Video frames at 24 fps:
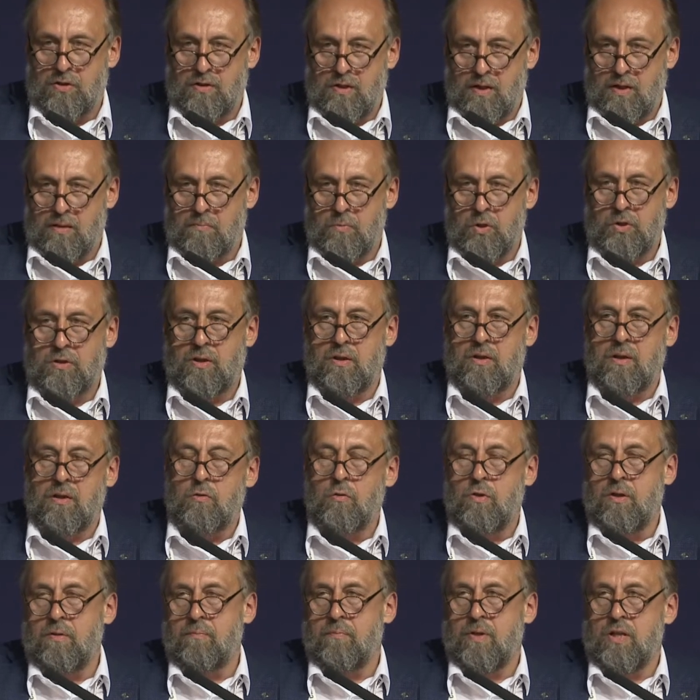At that
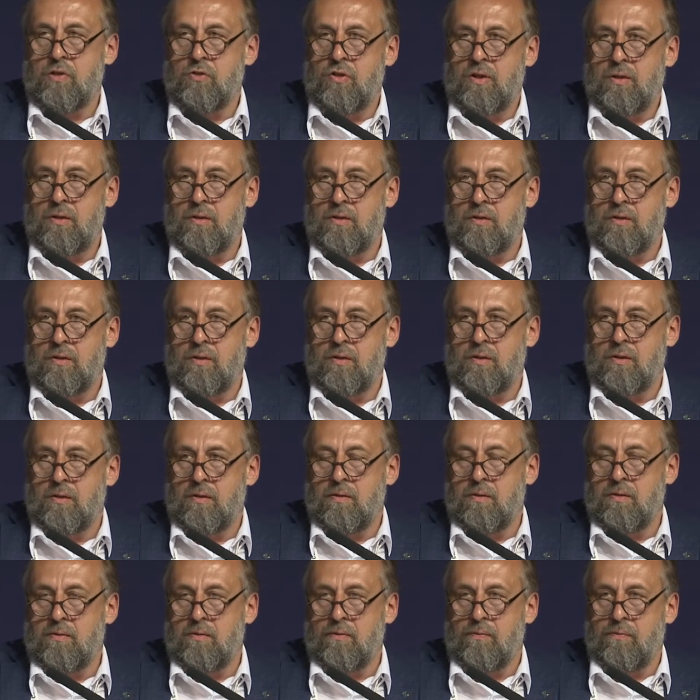time, we
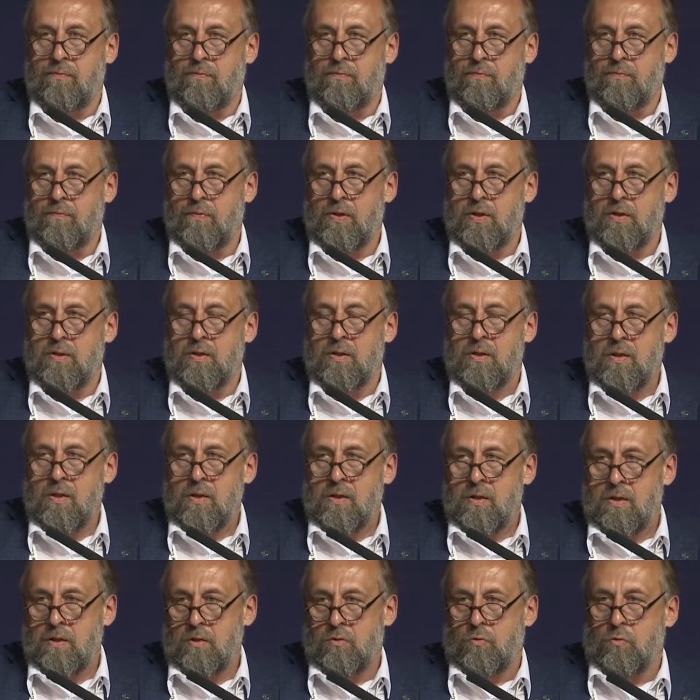also had
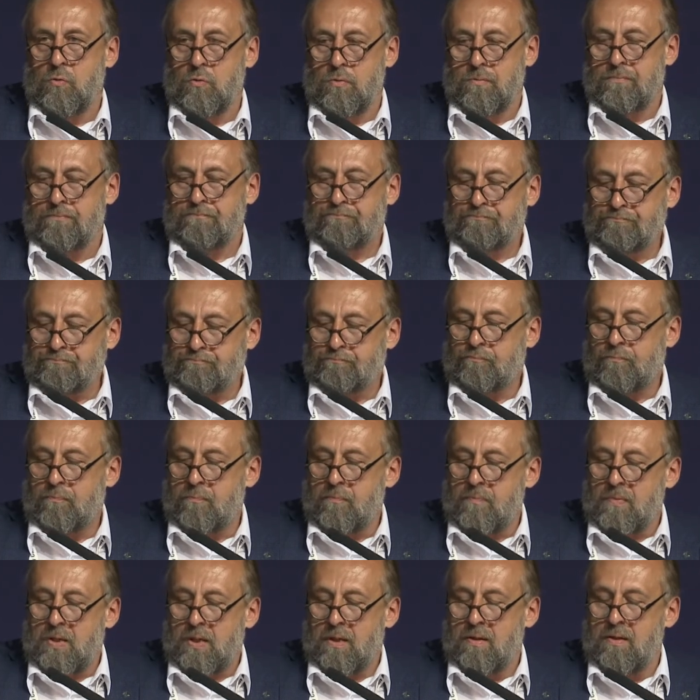some
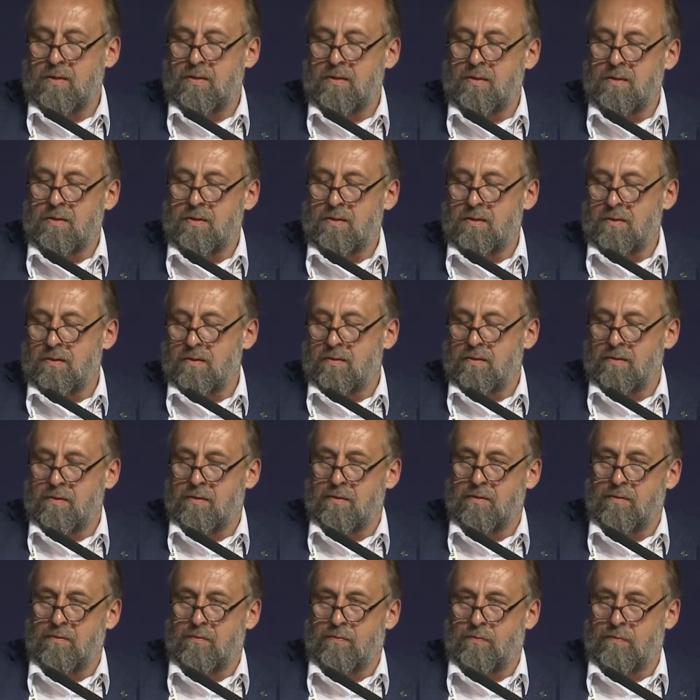basics,
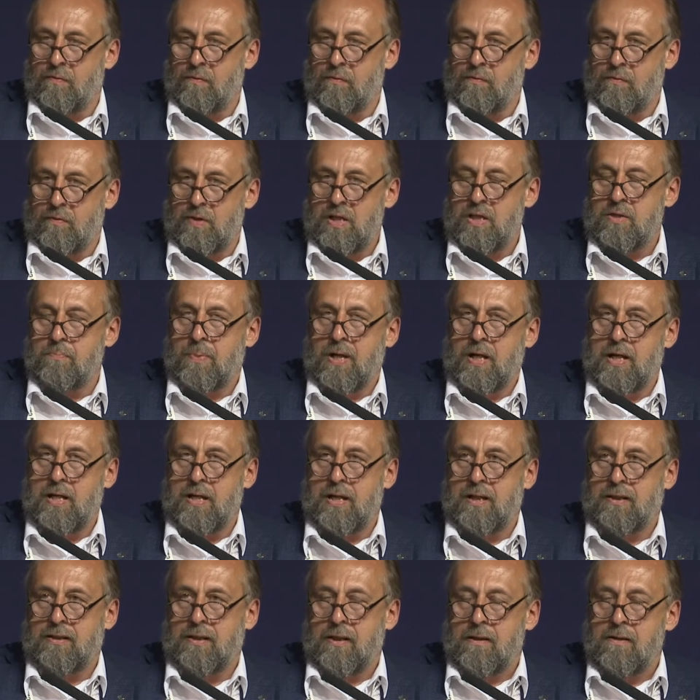and
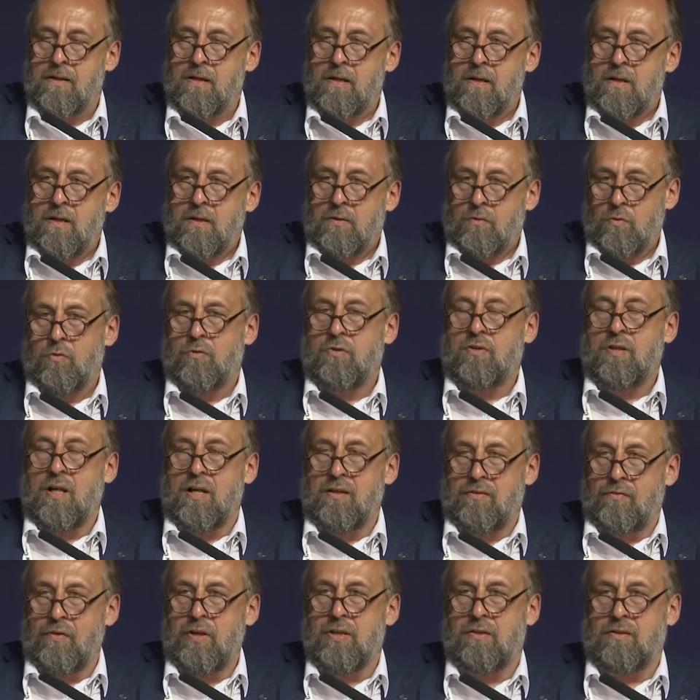they
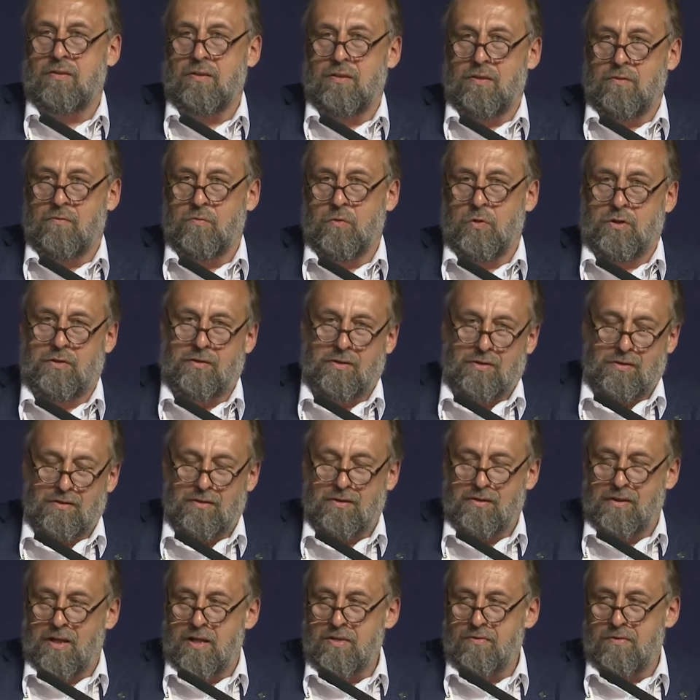became part of these
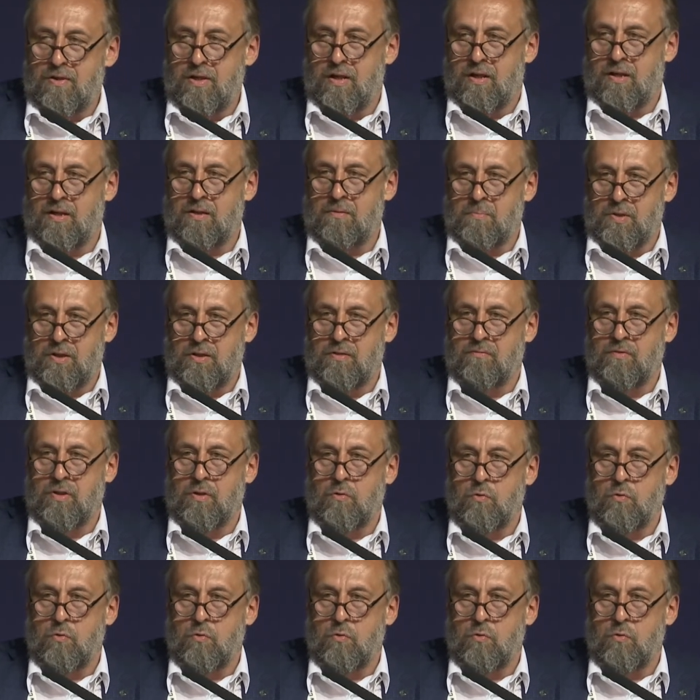projects.